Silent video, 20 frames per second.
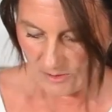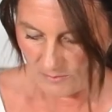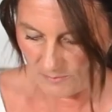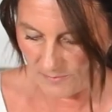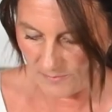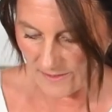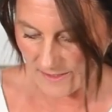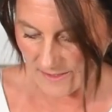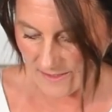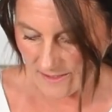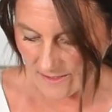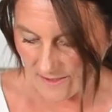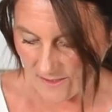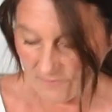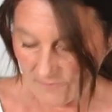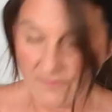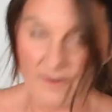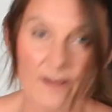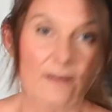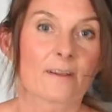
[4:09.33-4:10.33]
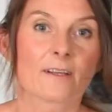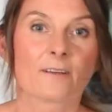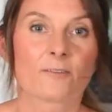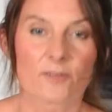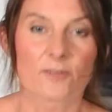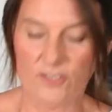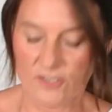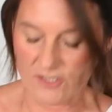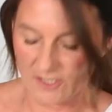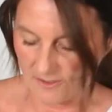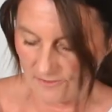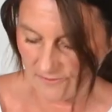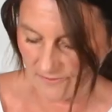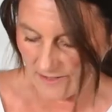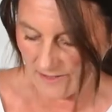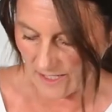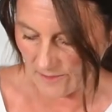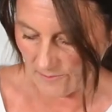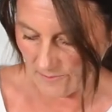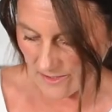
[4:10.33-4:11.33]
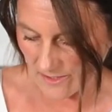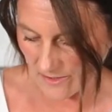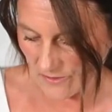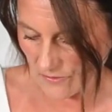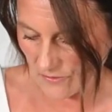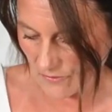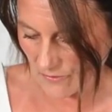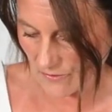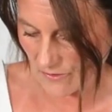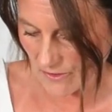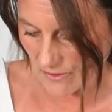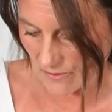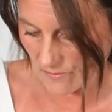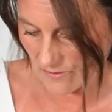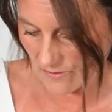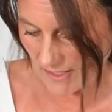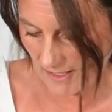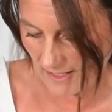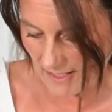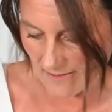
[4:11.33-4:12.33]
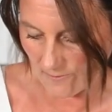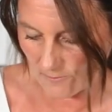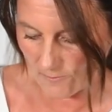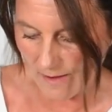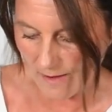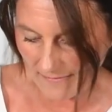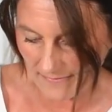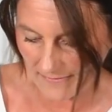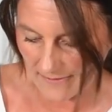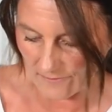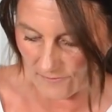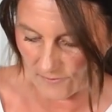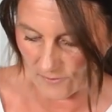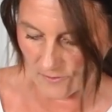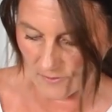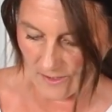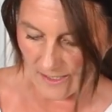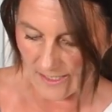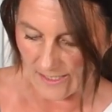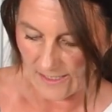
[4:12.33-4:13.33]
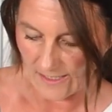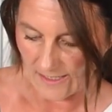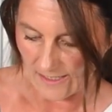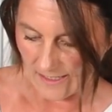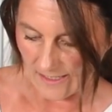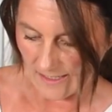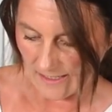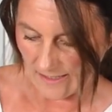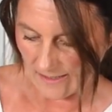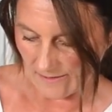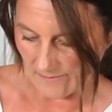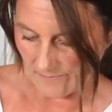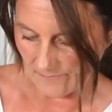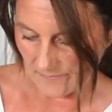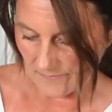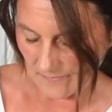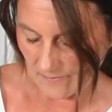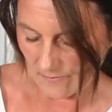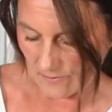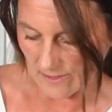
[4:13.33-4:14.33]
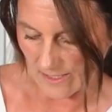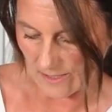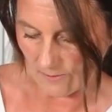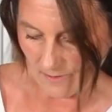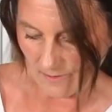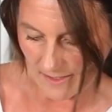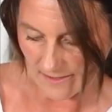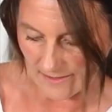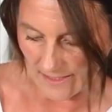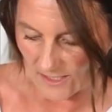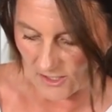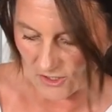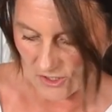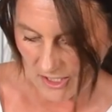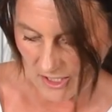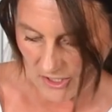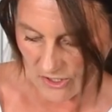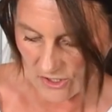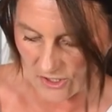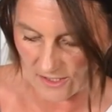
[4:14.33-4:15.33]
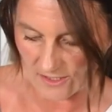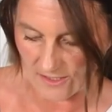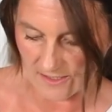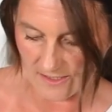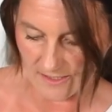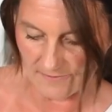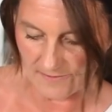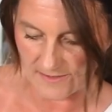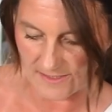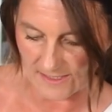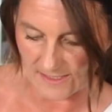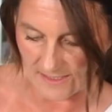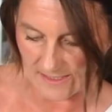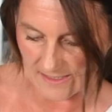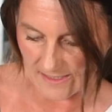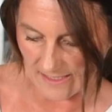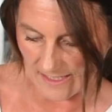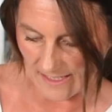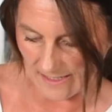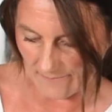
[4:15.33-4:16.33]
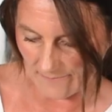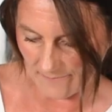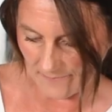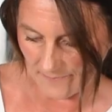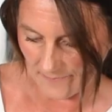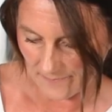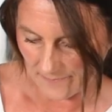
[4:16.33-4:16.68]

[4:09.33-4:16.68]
Beets are very rich in fiber too, so they are wonderful for our digestive system.